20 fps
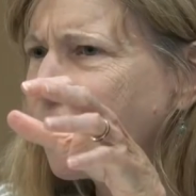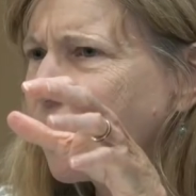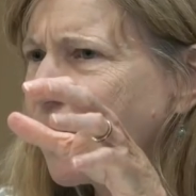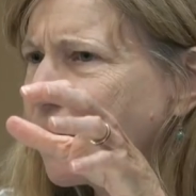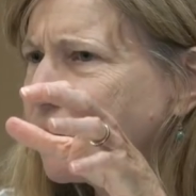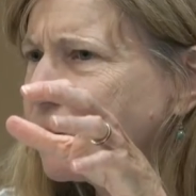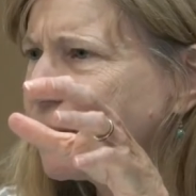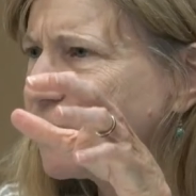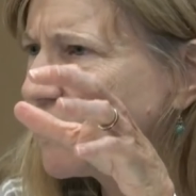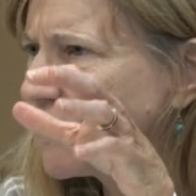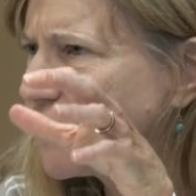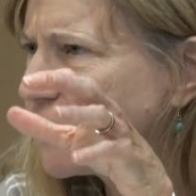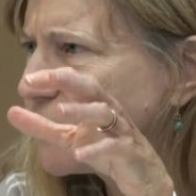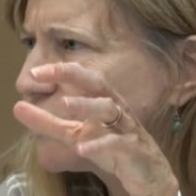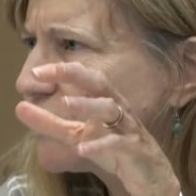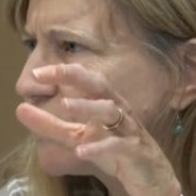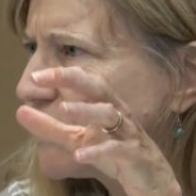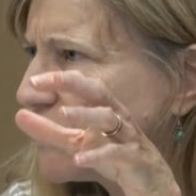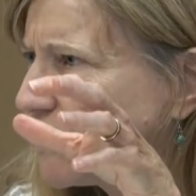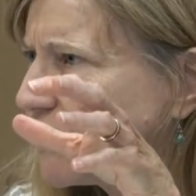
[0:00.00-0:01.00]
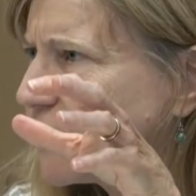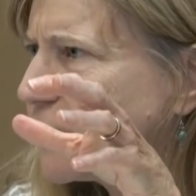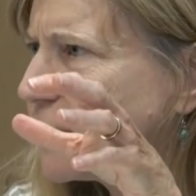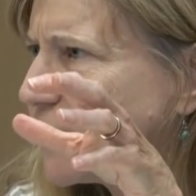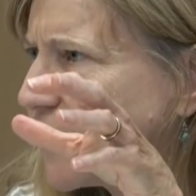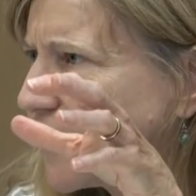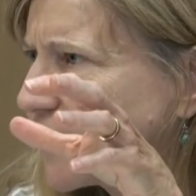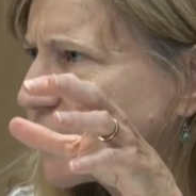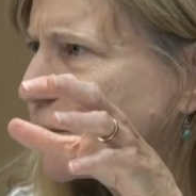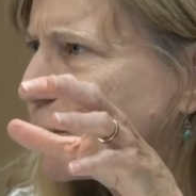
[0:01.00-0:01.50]
thought, this is the
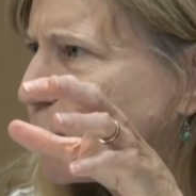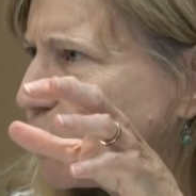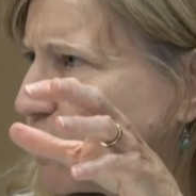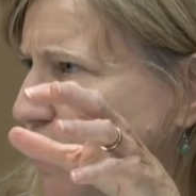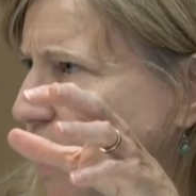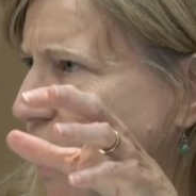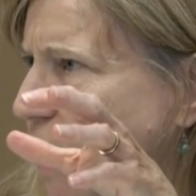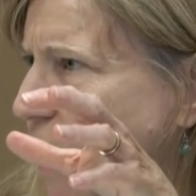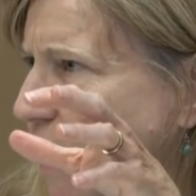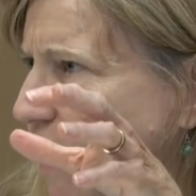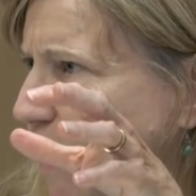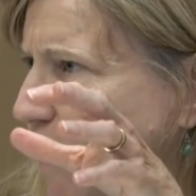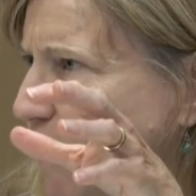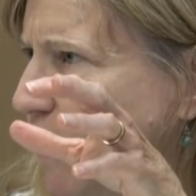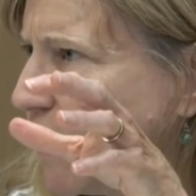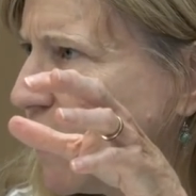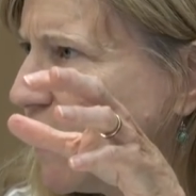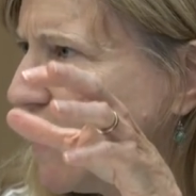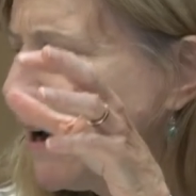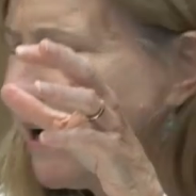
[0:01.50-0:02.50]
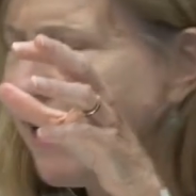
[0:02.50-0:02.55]
next blob.